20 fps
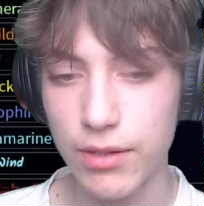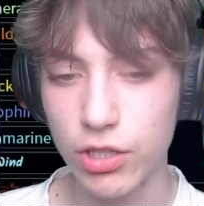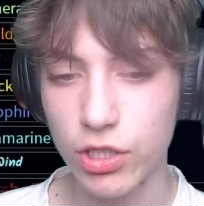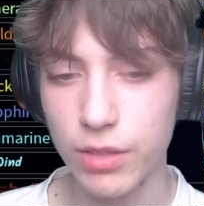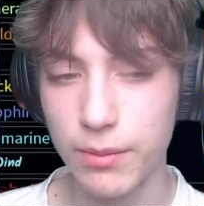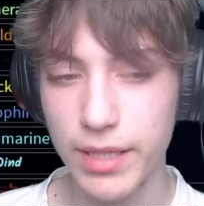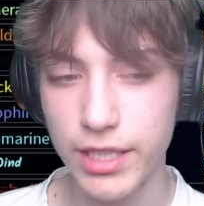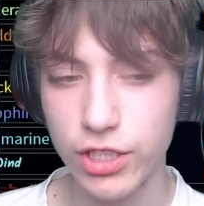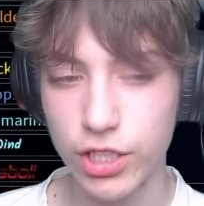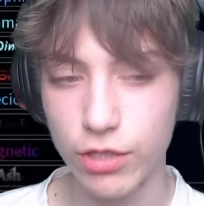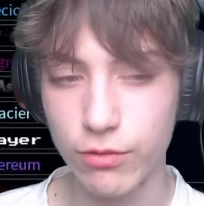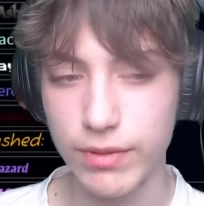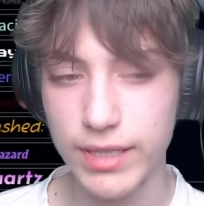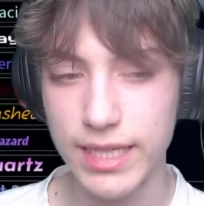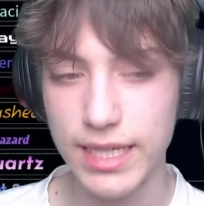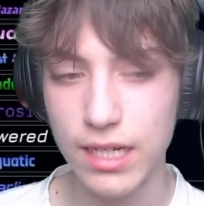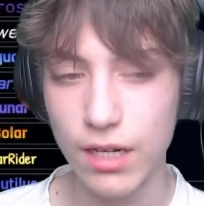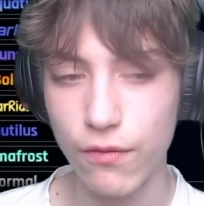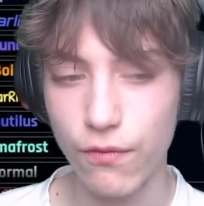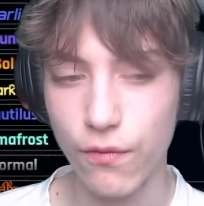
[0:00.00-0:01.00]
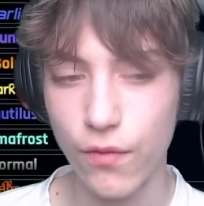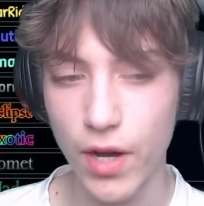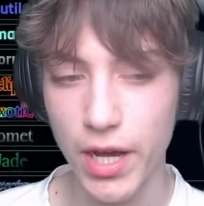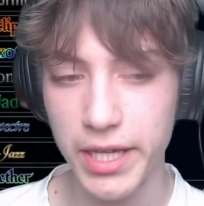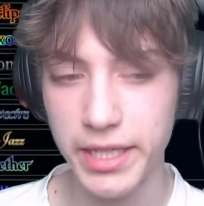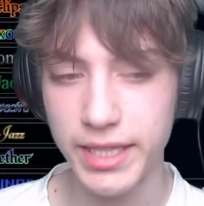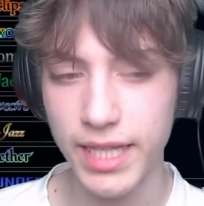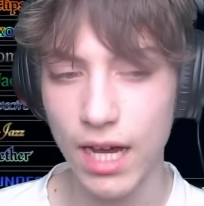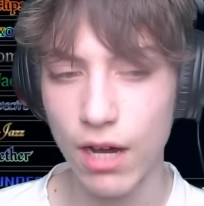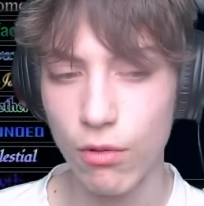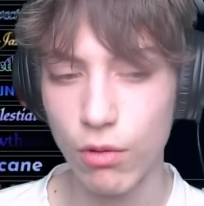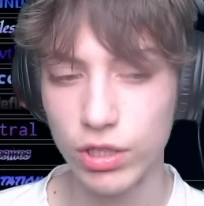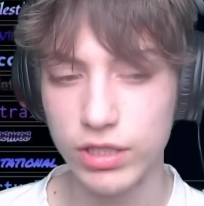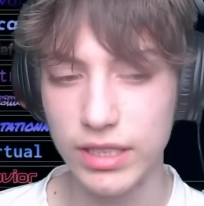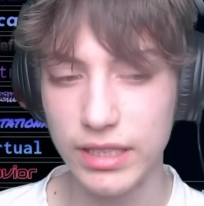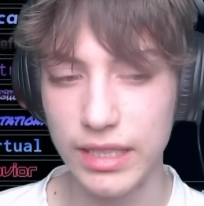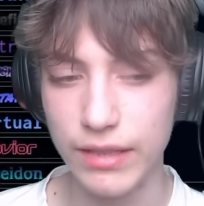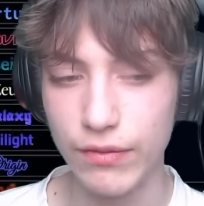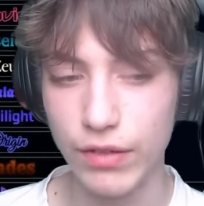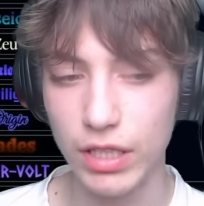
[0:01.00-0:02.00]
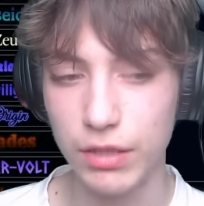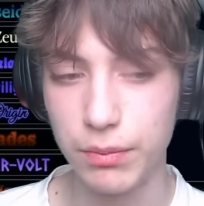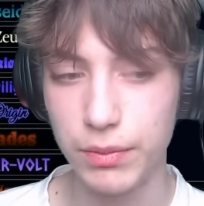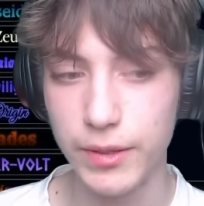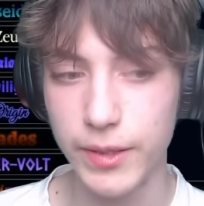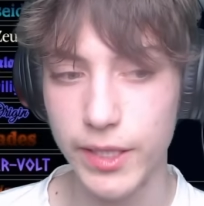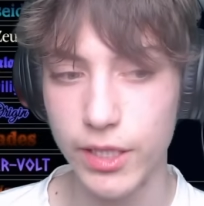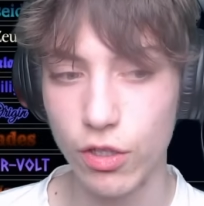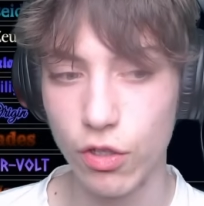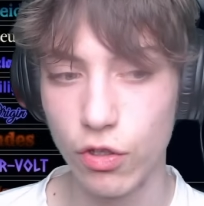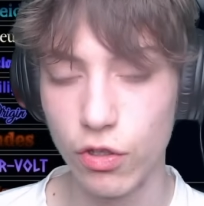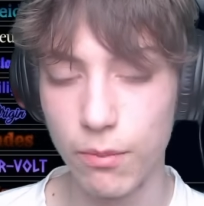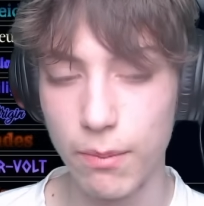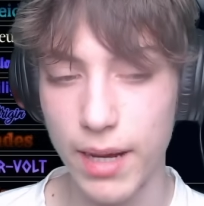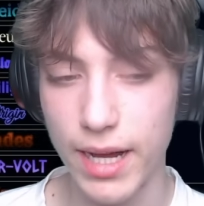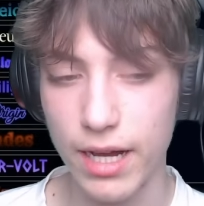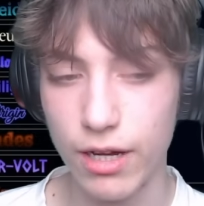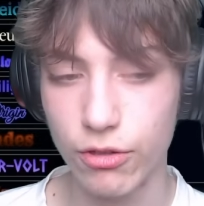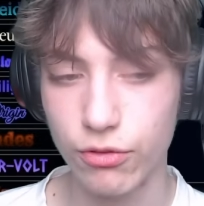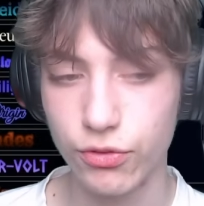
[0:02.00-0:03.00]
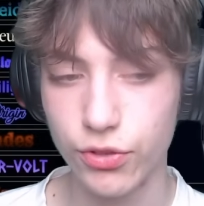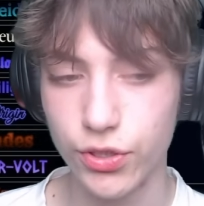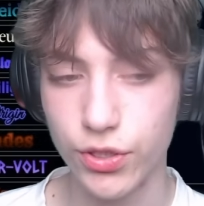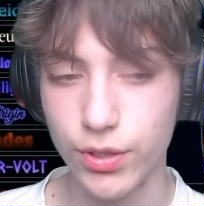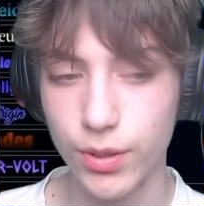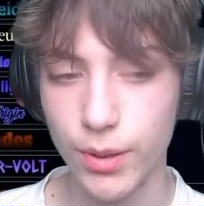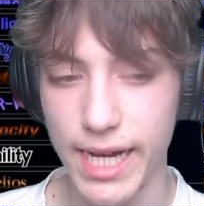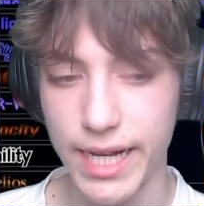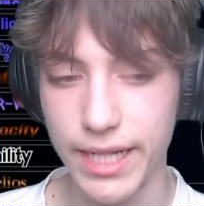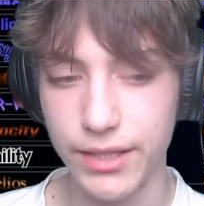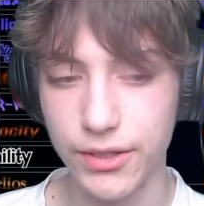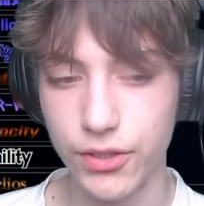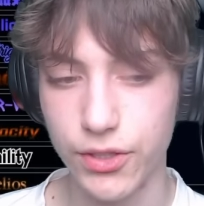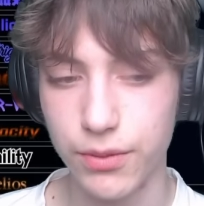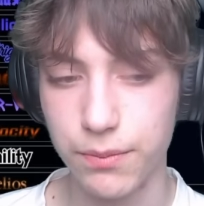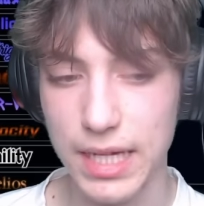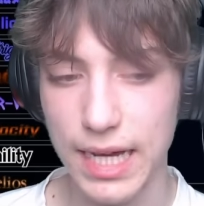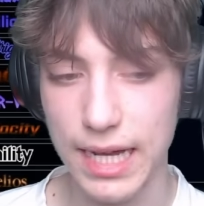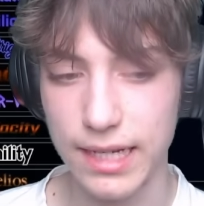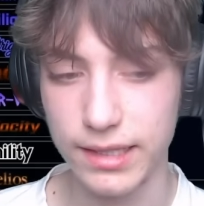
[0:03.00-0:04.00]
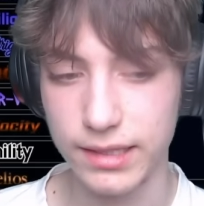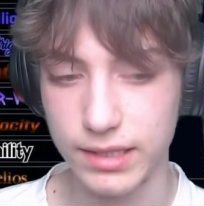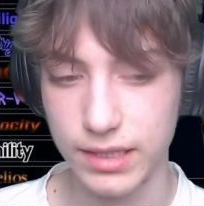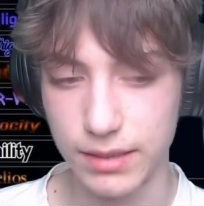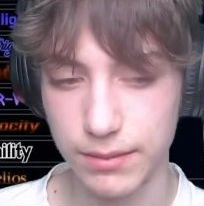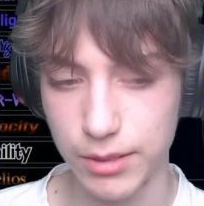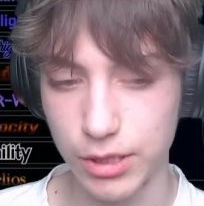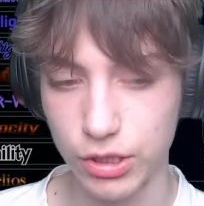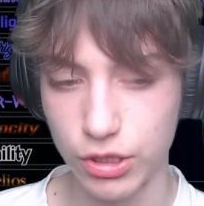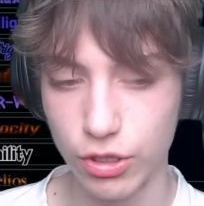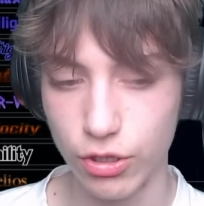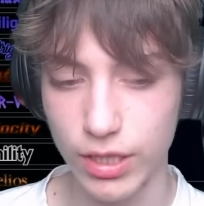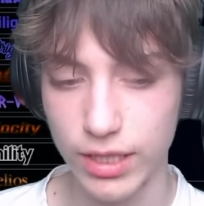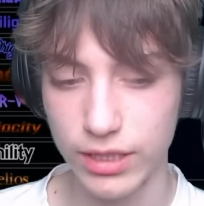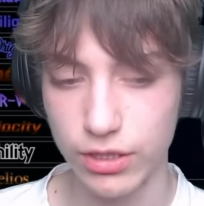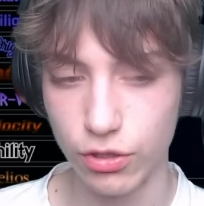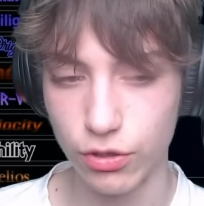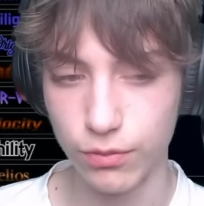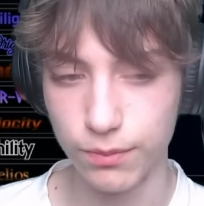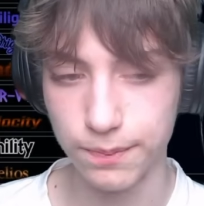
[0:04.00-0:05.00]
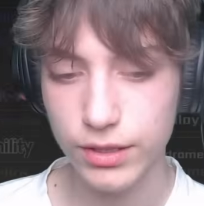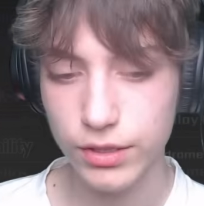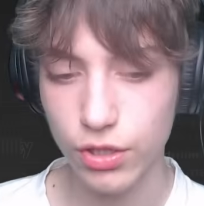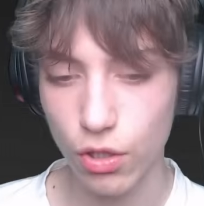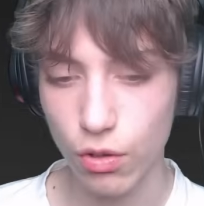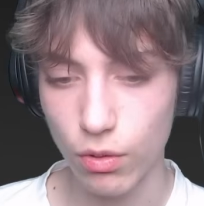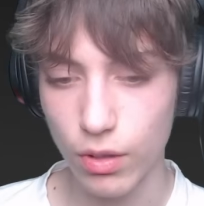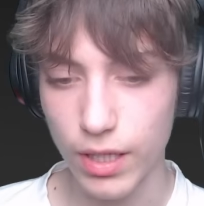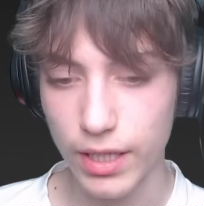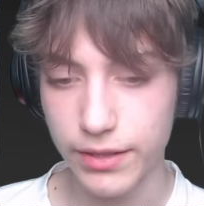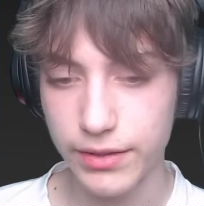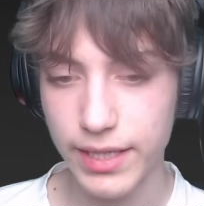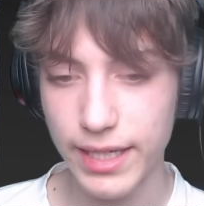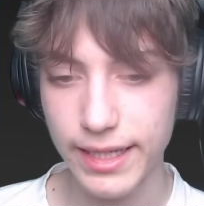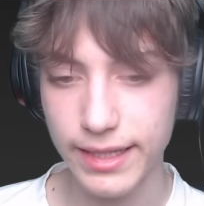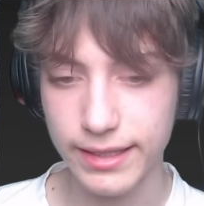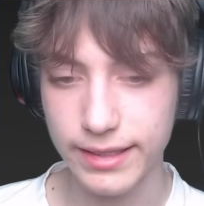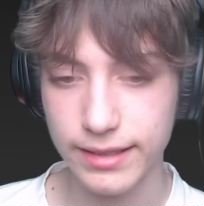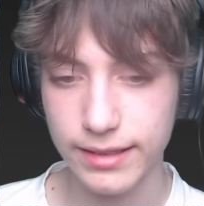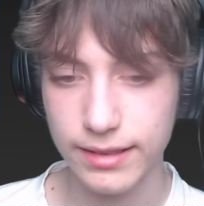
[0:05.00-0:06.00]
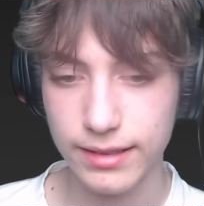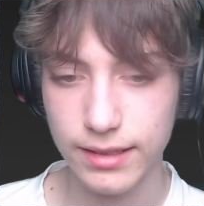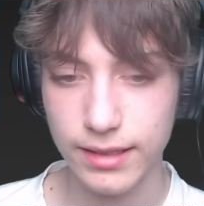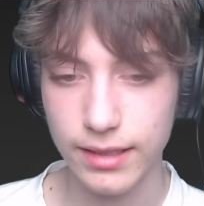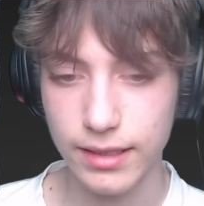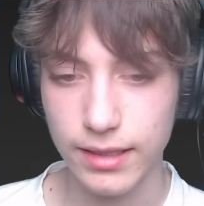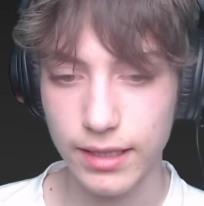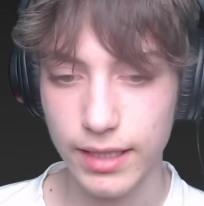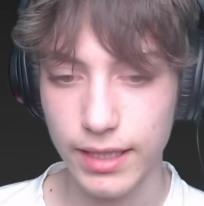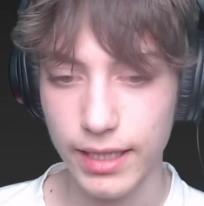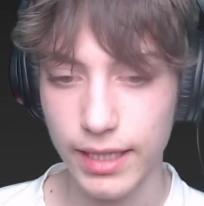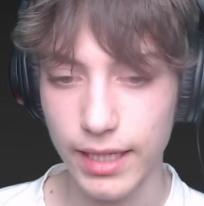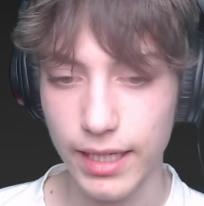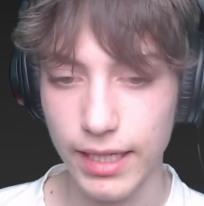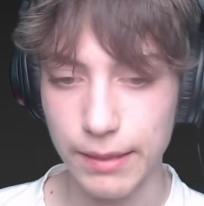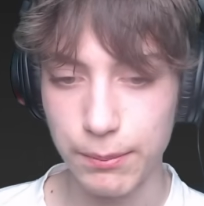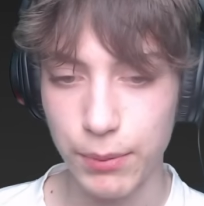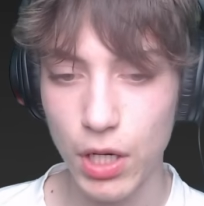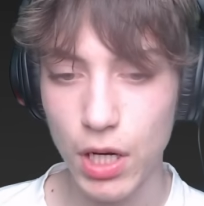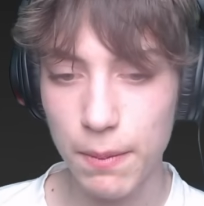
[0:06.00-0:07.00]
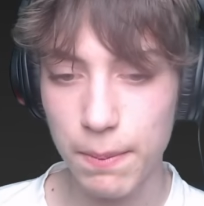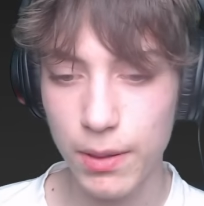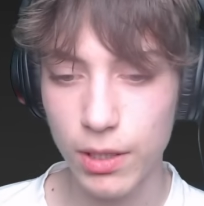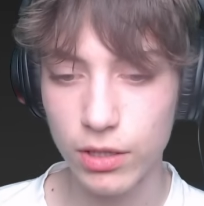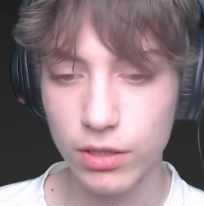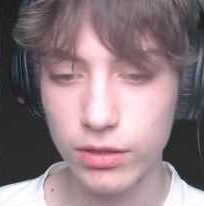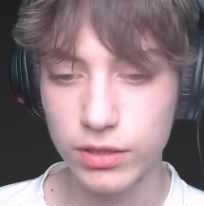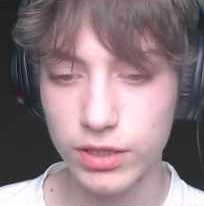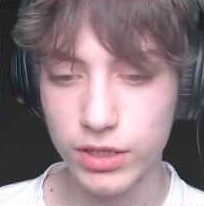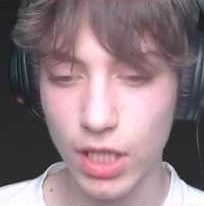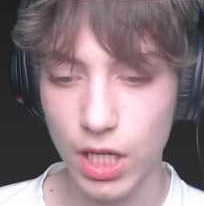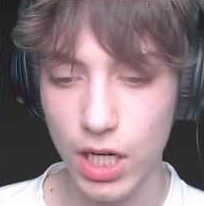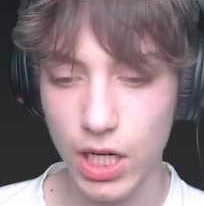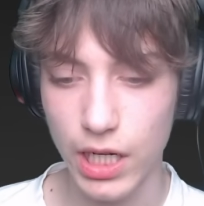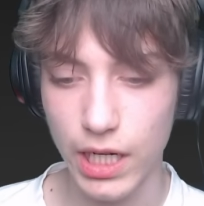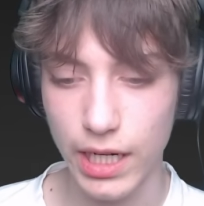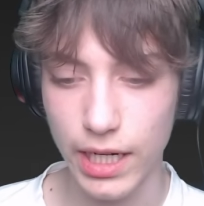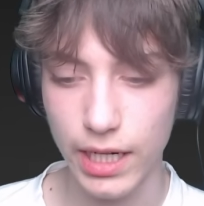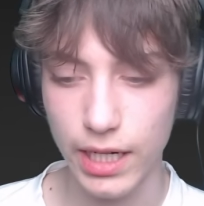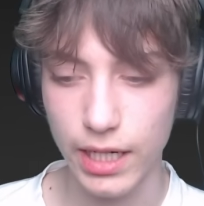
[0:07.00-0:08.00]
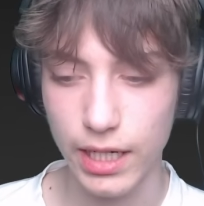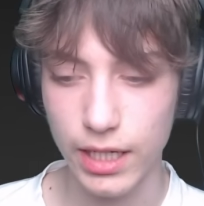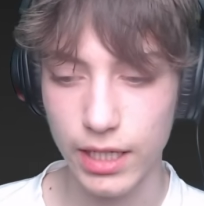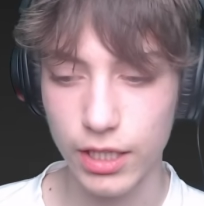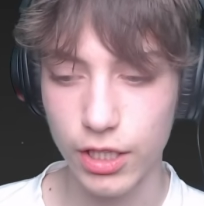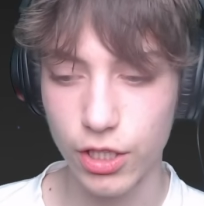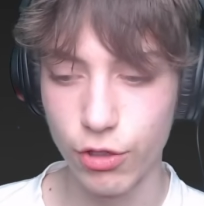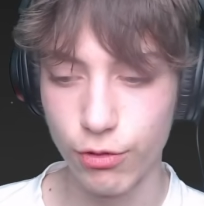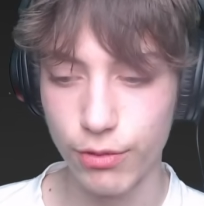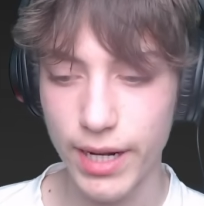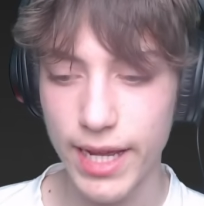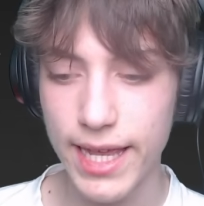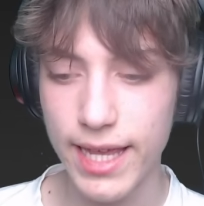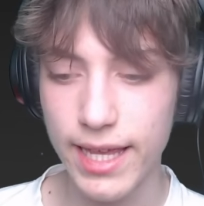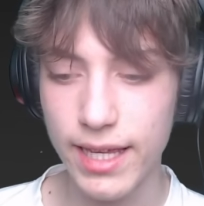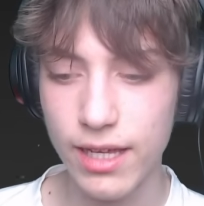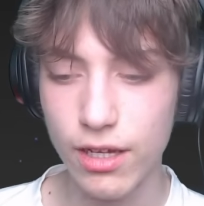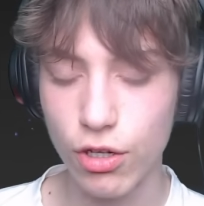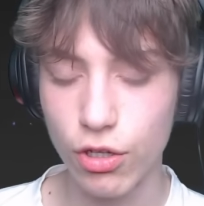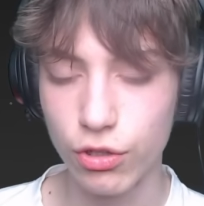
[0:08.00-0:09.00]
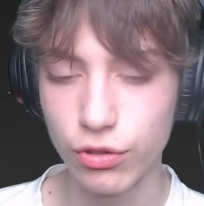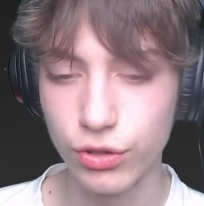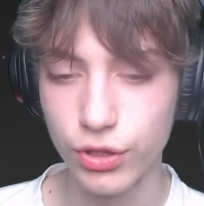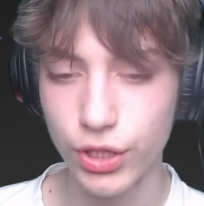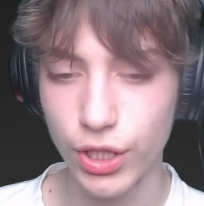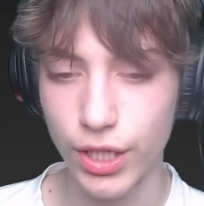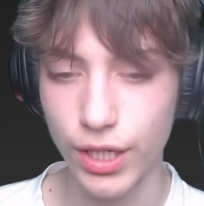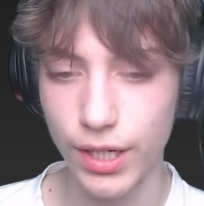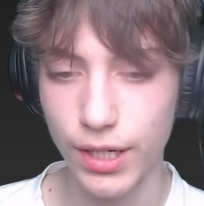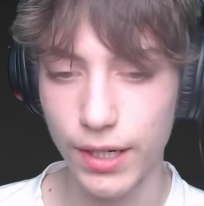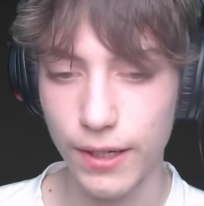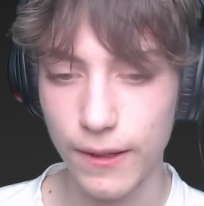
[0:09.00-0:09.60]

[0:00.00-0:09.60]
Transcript: another mission. We need to find out what's the difference between Unbound and Galaxy, because there is none. So this purple star, gray under.